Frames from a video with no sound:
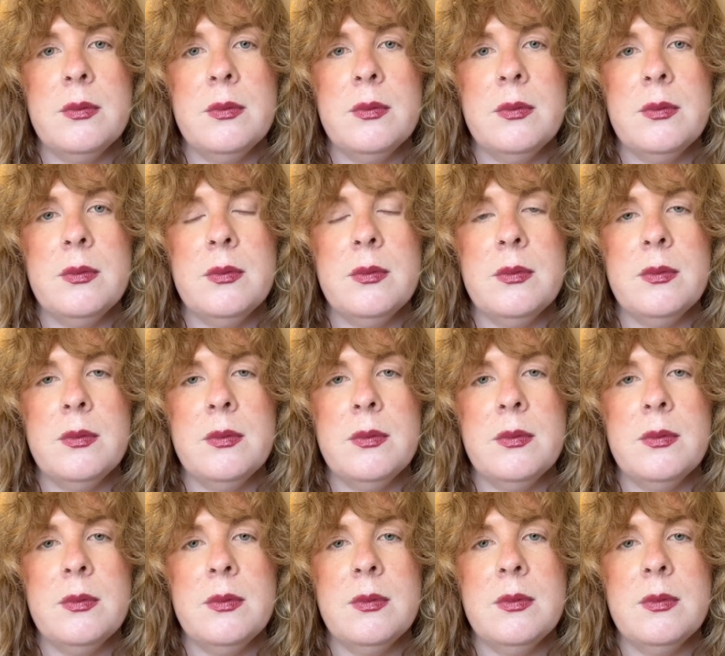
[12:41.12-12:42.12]

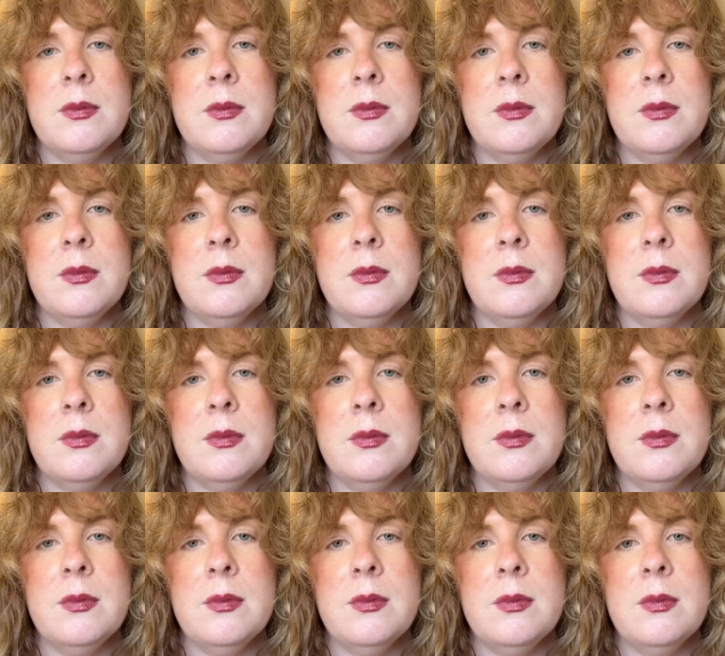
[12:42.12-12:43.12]

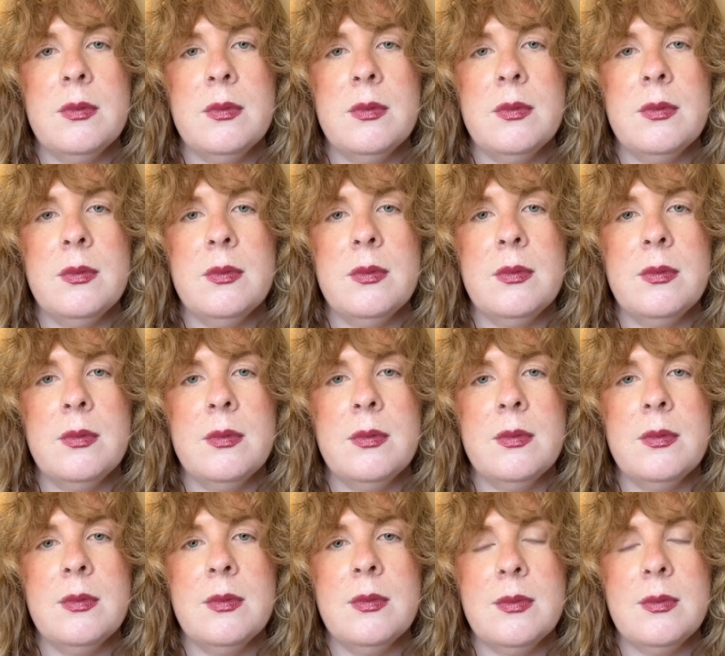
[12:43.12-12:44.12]

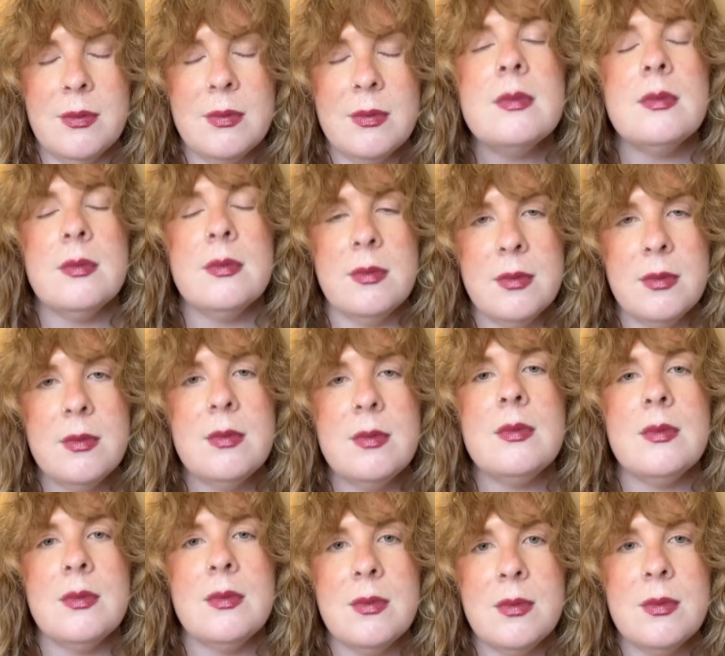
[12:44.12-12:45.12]

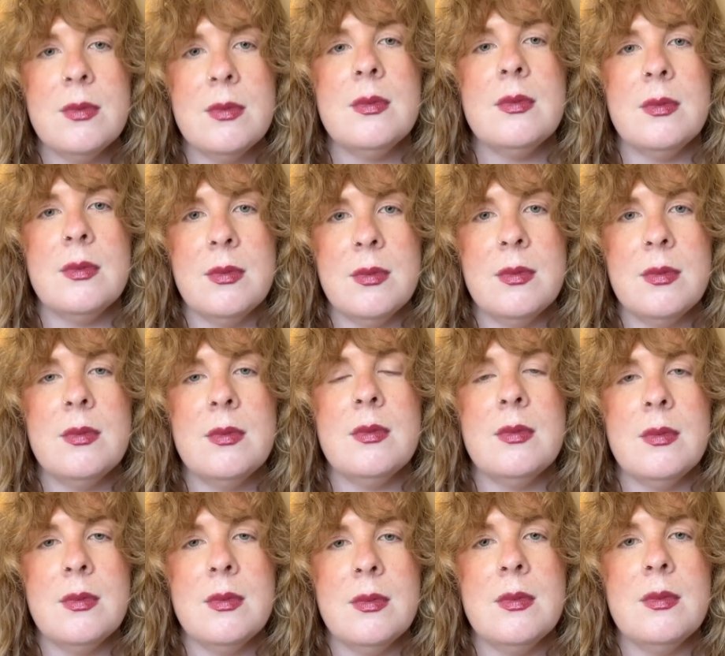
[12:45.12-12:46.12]

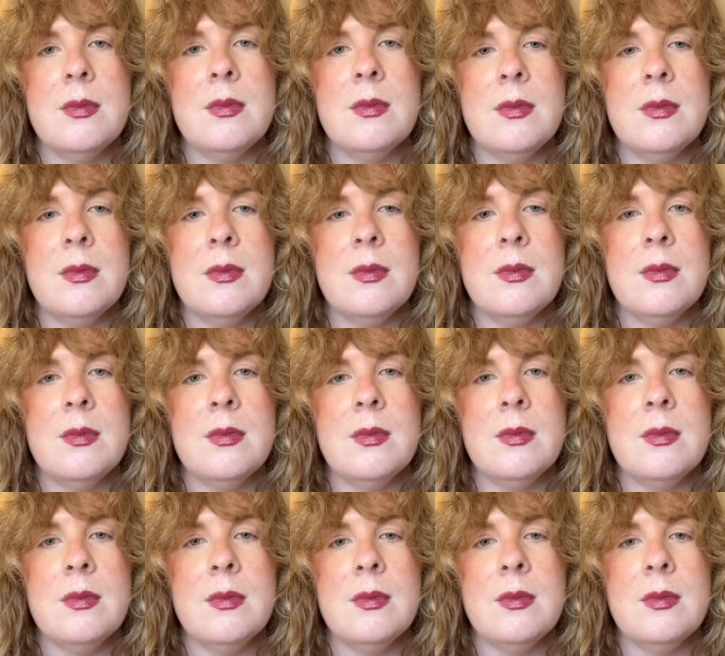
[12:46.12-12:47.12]

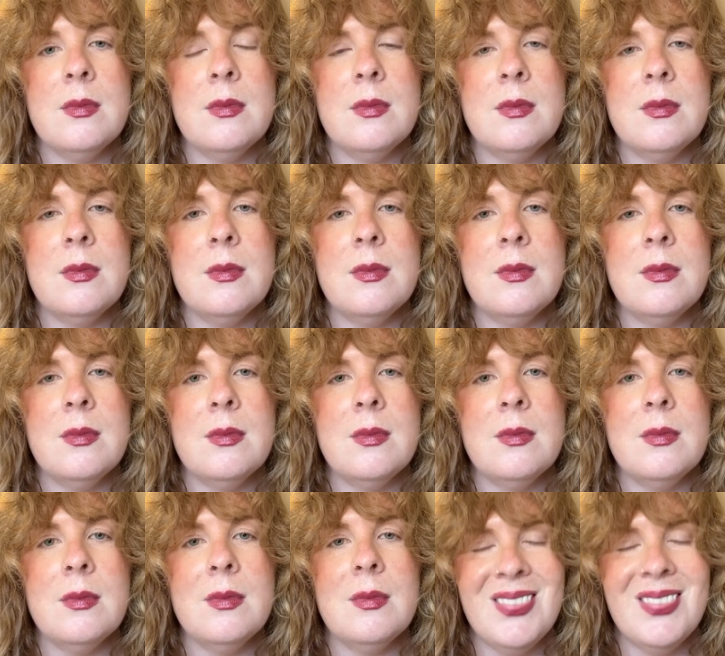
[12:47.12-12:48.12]

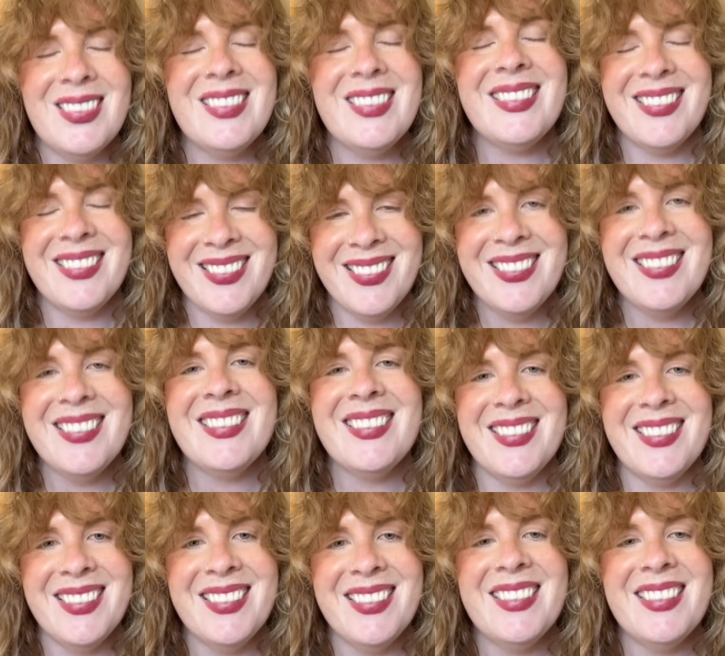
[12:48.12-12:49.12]
The person shown says nothing.